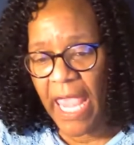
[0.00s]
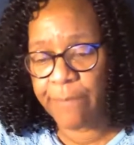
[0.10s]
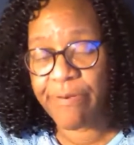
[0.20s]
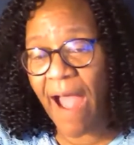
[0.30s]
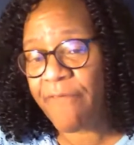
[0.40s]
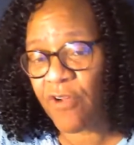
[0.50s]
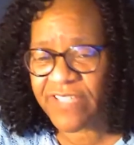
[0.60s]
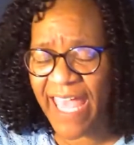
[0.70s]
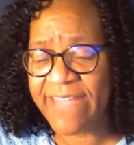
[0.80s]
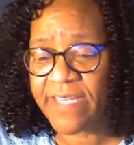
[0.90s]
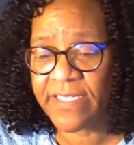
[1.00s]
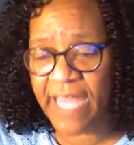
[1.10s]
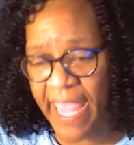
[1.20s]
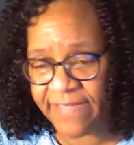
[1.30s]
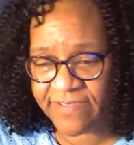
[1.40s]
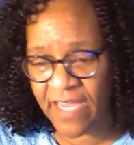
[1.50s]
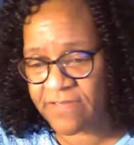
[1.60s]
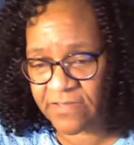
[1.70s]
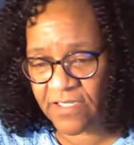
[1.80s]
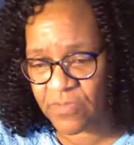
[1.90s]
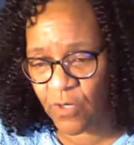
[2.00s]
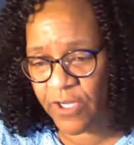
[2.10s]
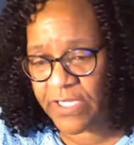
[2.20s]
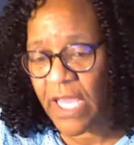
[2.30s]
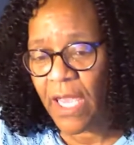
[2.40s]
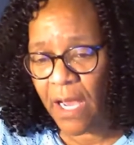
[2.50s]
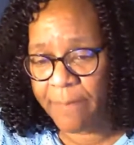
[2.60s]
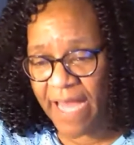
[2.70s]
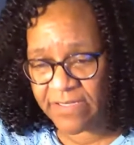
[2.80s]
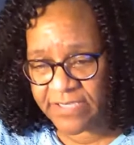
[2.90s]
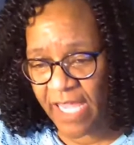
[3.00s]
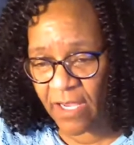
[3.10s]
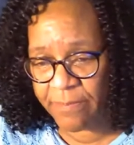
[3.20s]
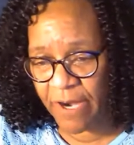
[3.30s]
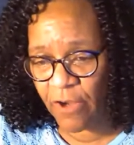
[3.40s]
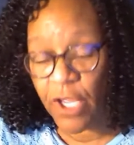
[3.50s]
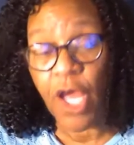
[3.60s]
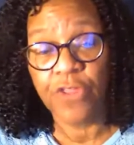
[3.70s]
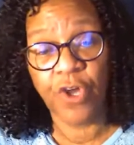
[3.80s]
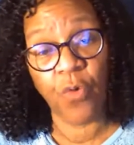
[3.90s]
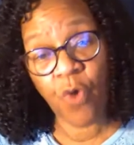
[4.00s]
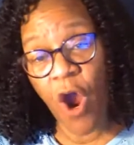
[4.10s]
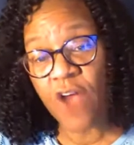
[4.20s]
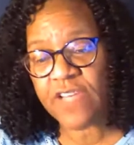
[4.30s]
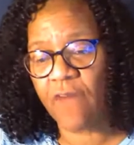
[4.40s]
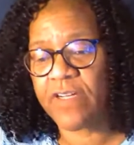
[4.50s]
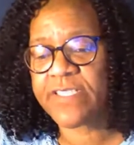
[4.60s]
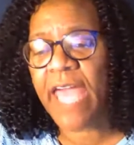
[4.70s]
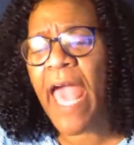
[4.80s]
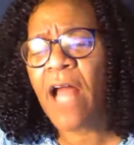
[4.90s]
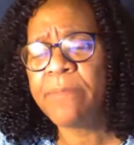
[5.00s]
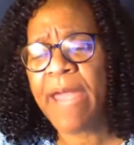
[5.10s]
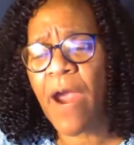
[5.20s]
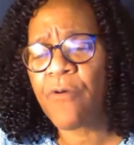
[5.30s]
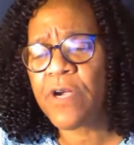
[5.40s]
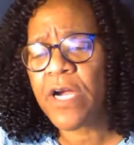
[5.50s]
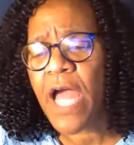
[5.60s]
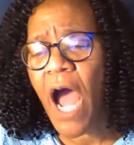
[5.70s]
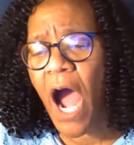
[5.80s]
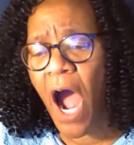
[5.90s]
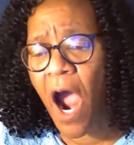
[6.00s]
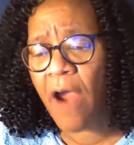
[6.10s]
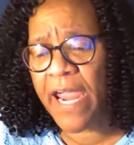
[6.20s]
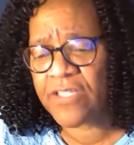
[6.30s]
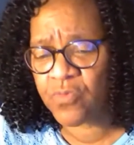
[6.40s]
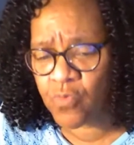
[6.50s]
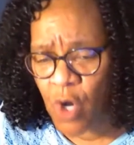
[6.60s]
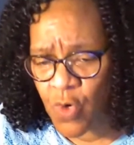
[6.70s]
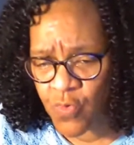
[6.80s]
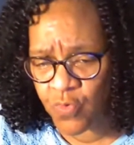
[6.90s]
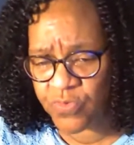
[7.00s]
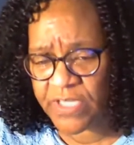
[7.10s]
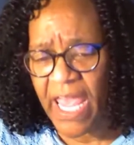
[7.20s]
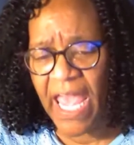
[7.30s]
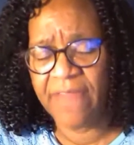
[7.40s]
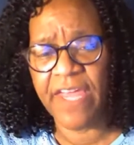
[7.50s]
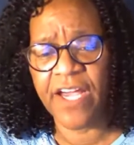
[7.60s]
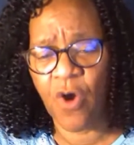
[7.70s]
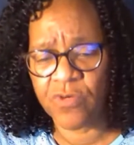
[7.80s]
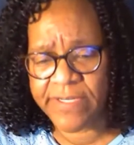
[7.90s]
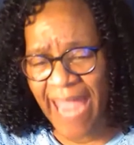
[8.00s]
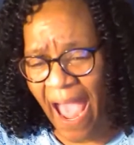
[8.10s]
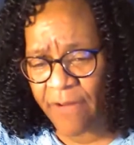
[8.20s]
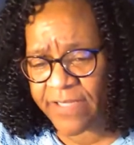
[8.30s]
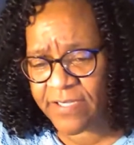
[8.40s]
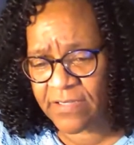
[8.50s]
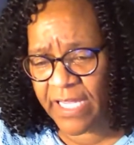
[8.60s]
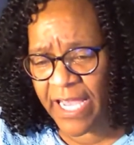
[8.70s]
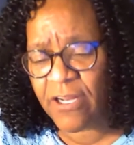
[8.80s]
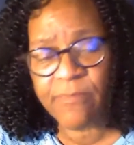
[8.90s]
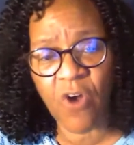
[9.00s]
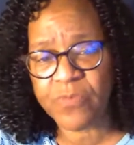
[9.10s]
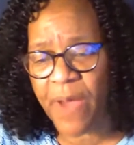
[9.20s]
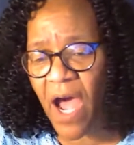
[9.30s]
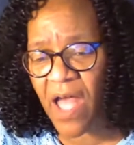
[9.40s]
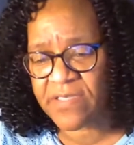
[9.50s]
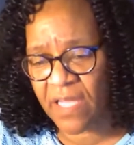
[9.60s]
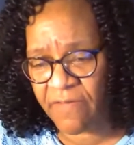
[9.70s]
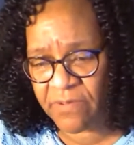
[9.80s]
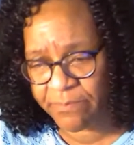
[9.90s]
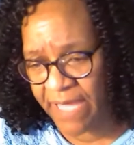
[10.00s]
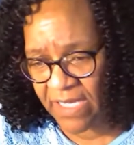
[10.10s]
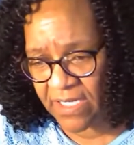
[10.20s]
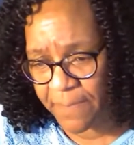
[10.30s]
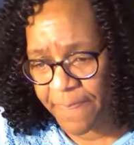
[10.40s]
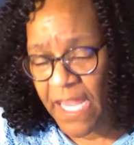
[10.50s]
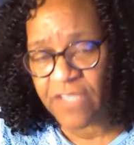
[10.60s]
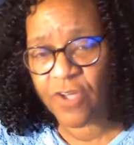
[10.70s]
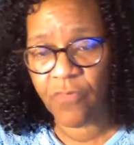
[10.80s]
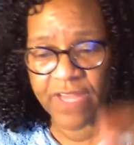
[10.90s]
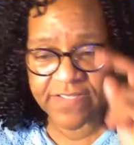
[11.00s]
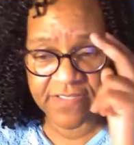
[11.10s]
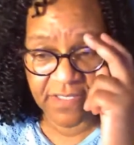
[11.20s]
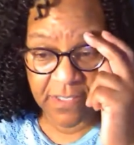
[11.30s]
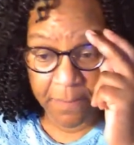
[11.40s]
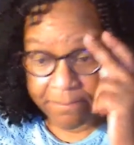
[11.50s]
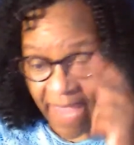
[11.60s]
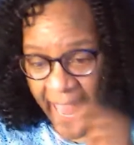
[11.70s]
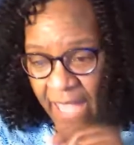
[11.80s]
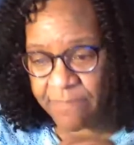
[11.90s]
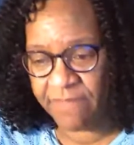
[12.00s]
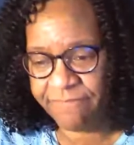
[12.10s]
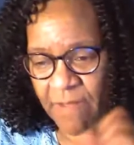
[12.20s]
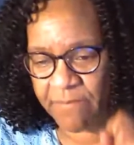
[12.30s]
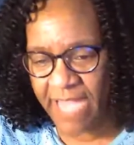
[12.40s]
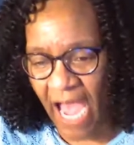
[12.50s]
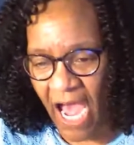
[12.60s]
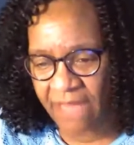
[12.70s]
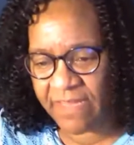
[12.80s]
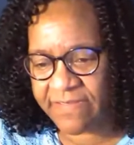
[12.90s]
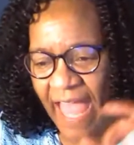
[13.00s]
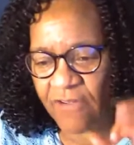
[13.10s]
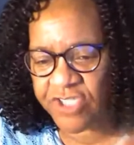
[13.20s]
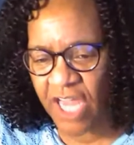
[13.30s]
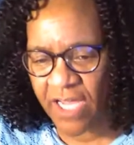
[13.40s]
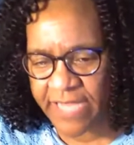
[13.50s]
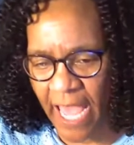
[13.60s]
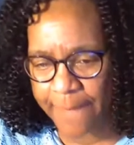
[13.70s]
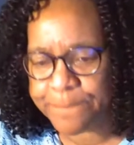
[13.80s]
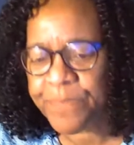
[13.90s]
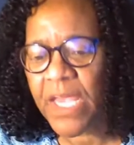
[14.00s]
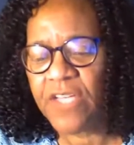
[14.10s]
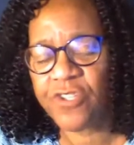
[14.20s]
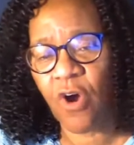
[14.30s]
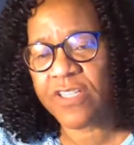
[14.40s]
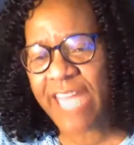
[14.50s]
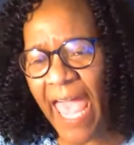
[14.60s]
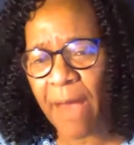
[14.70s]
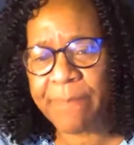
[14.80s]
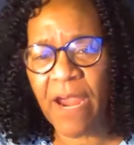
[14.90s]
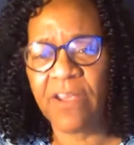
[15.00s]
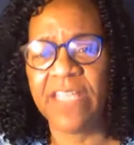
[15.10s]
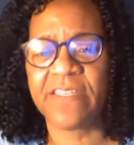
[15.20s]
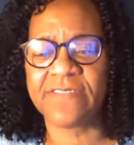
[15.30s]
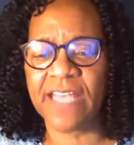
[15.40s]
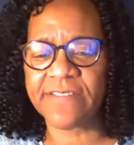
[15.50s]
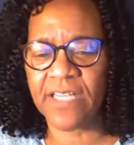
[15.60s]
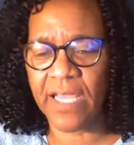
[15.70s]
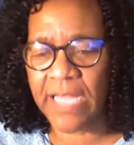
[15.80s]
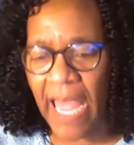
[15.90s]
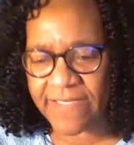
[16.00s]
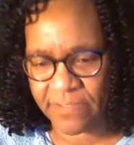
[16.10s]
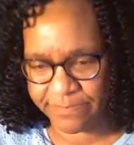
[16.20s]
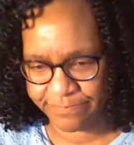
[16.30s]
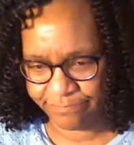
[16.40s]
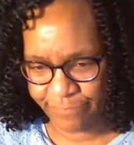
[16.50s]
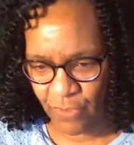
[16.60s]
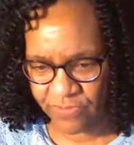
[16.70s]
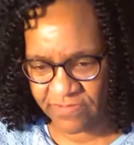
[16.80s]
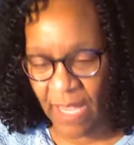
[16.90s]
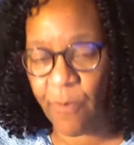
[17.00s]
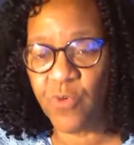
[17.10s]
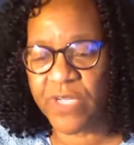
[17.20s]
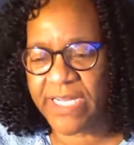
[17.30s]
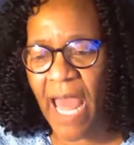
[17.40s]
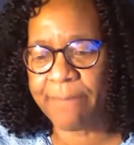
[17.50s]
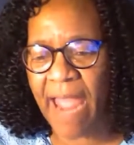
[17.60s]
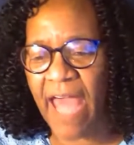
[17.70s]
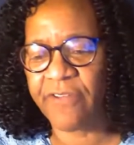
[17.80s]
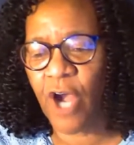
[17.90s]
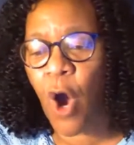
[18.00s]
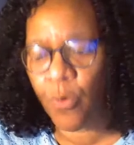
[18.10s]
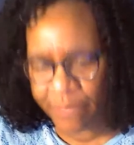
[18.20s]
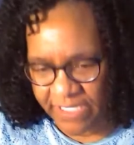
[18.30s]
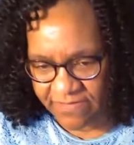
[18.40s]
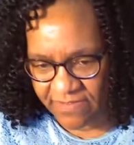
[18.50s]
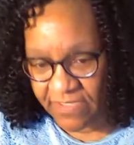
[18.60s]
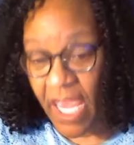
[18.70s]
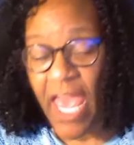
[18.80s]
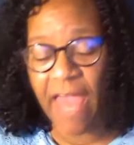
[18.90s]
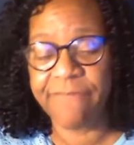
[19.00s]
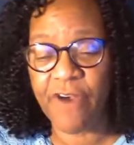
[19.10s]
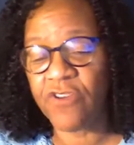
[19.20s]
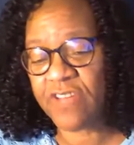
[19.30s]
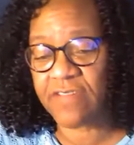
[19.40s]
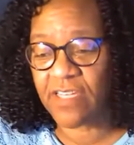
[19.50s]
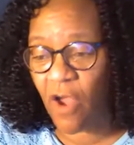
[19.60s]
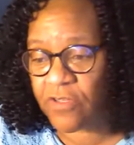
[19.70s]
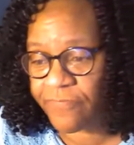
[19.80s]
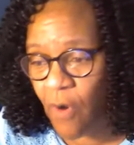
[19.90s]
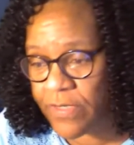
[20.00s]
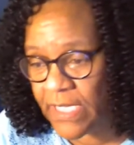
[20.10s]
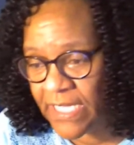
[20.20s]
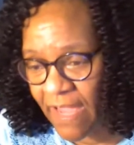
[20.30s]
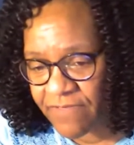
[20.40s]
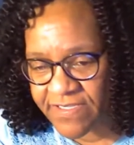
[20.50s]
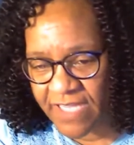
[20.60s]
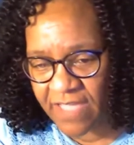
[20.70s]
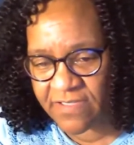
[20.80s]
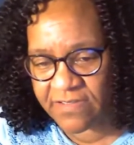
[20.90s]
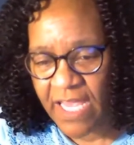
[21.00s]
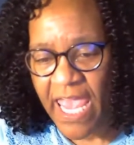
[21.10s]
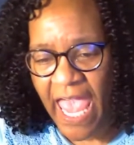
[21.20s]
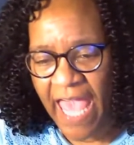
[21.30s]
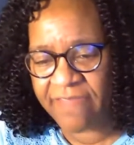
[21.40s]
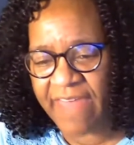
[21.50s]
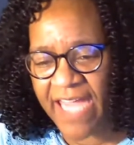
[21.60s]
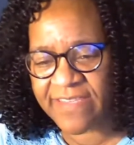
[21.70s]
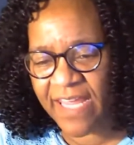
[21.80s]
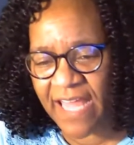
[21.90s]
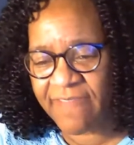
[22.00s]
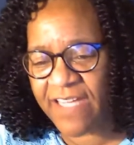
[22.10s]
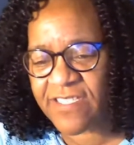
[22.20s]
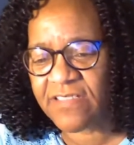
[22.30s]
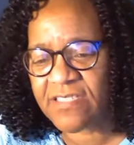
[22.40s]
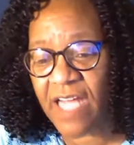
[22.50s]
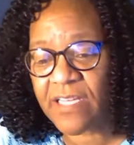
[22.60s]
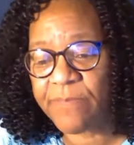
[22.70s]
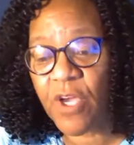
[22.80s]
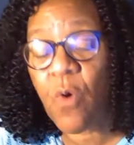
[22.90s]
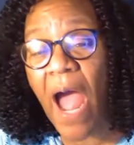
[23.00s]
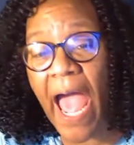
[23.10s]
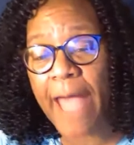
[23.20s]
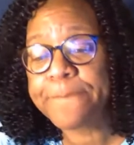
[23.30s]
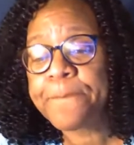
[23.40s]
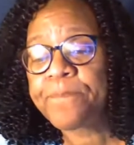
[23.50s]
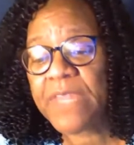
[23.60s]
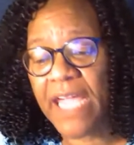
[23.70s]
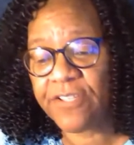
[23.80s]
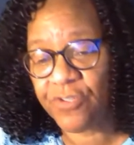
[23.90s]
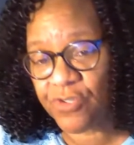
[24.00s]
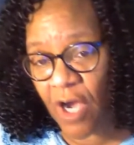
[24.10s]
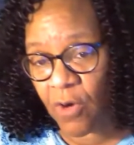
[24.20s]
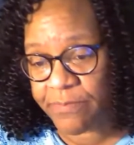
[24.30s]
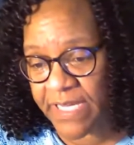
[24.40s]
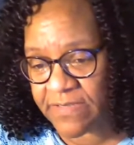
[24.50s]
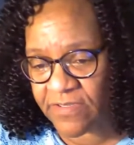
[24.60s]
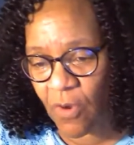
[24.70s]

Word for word: And Proverbs 18 and 8 says it this way about a talebearer. The words of a talebearer are as wounds, and they go down into the innermost parts of the belly. So this is a commandment from God that thou shalt not. So a talebearer is essentially a gossip person, someone who cannot mind their own business. And First Thessalonians 4 and 11 says it, and they and that you study to be quiet and to do your own business.